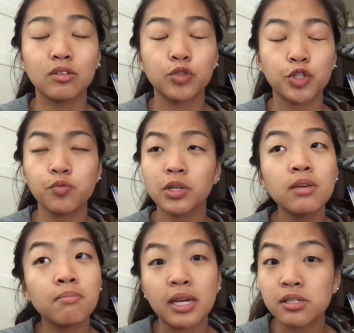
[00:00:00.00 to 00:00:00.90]
just
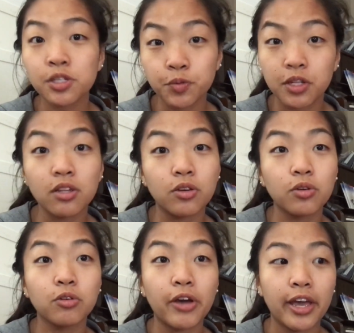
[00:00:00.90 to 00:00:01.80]
really messes with
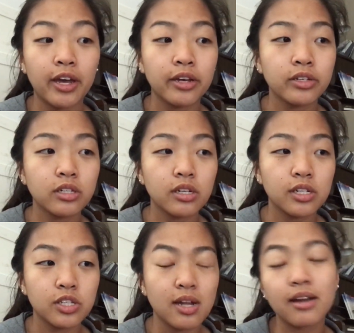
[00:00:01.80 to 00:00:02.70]
you and
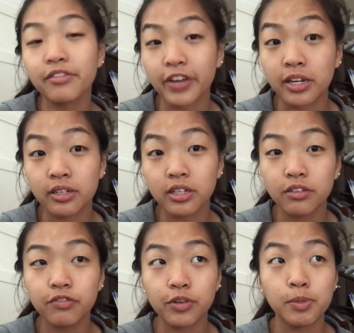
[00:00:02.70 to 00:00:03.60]
it's not
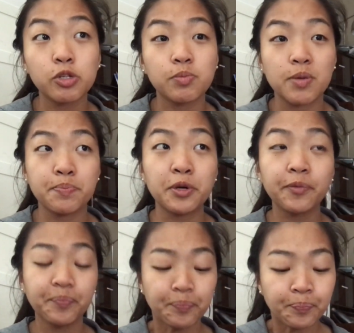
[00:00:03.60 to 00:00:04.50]
effective for most
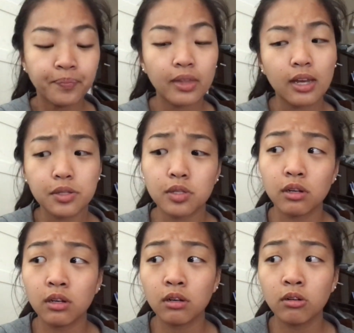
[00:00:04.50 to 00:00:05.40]
people.
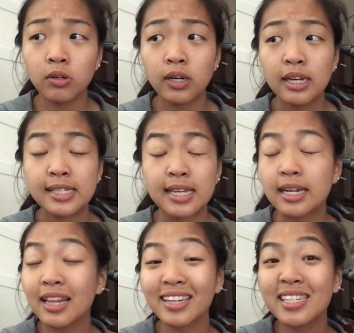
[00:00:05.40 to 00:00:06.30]
So
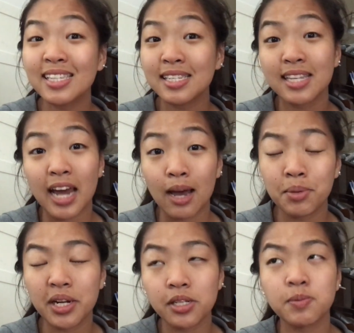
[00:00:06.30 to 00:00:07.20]
setting that consistent
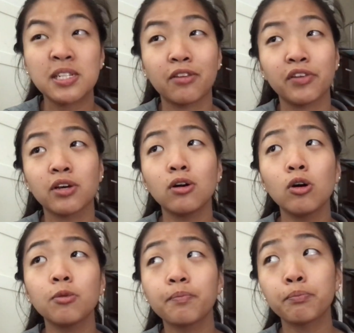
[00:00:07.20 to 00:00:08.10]
habit has been
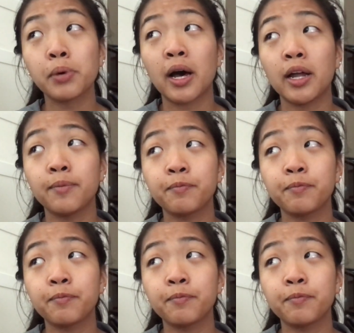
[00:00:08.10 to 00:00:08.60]
difficult, but